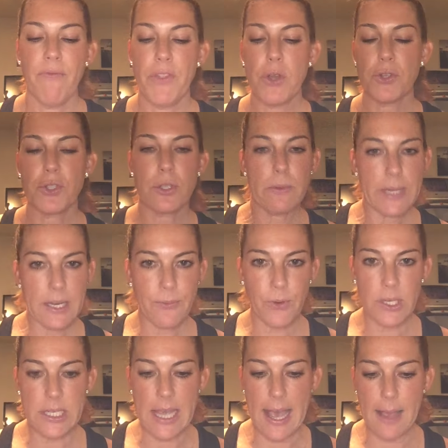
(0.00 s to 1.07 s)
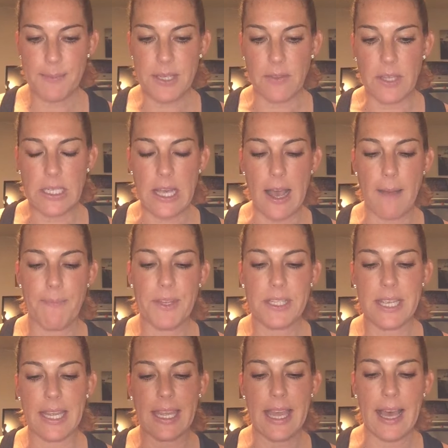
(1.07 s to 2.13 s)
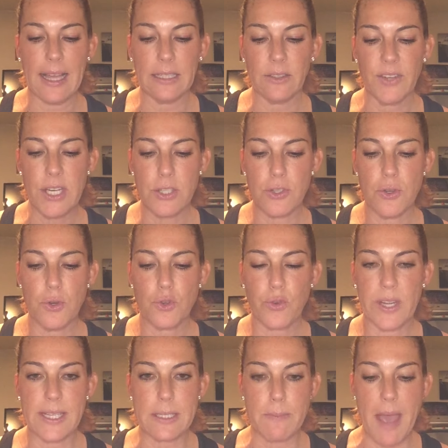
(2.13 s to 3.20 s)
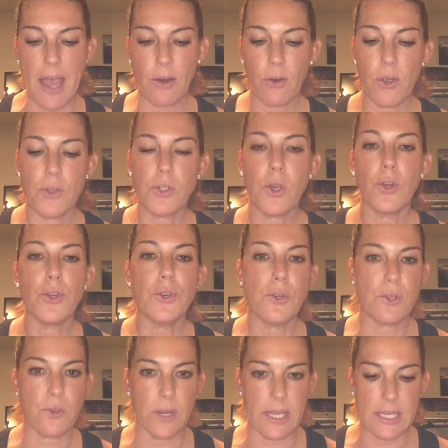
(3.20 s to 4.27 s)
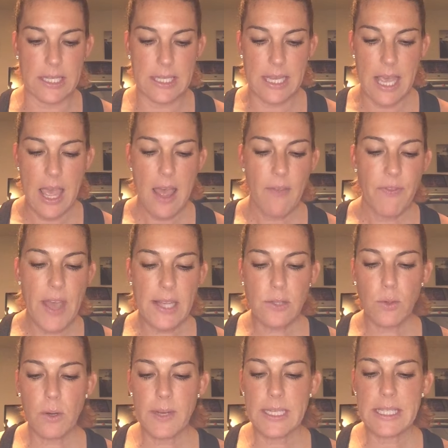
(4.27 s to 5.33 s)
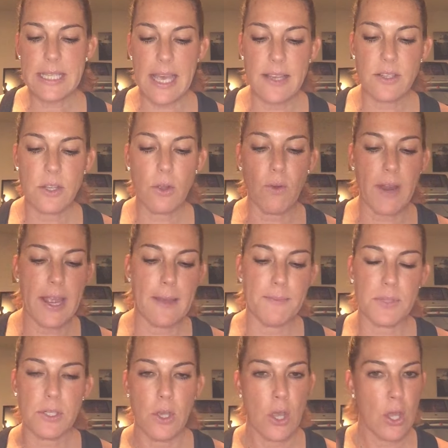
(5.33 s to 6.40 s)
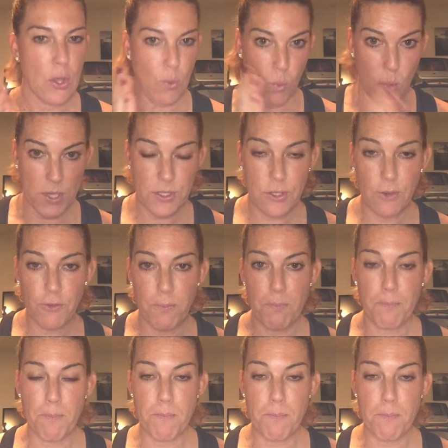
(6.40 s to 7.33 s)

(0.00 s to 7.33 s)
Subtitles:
There's 3 different tabs on the top that say calories, nutrients, macros. Go to nutrients. That's where it says the grams. Once you've